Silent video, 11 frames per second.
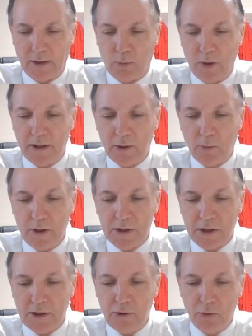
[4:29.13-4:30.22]
And when did we
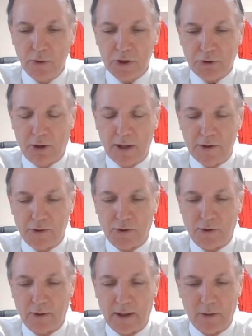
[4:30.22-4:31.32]
see you a
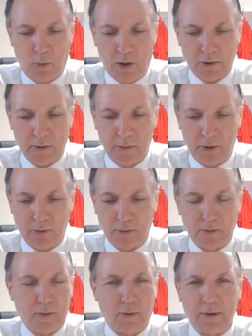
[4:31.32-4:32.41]
stranger and welcome you,
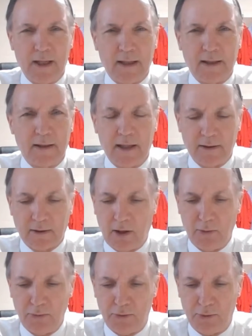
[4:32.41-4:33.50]
or naked and
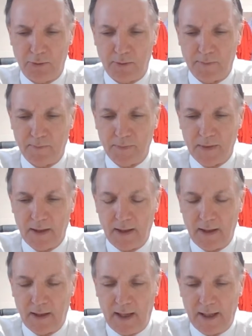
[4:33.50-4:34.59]
clothe you?
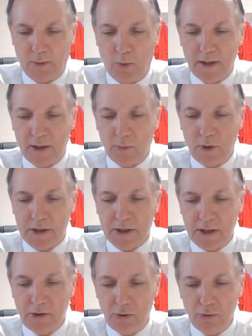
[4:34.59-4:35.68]
And when did we
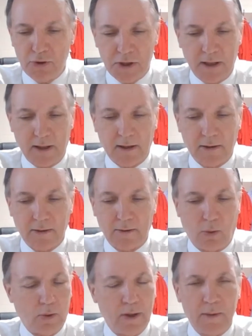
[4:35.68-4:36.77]
see you sick
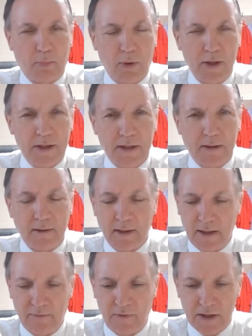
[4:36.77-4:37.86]
or in prison
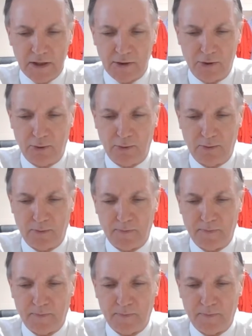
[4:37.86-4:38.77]
and visit you?'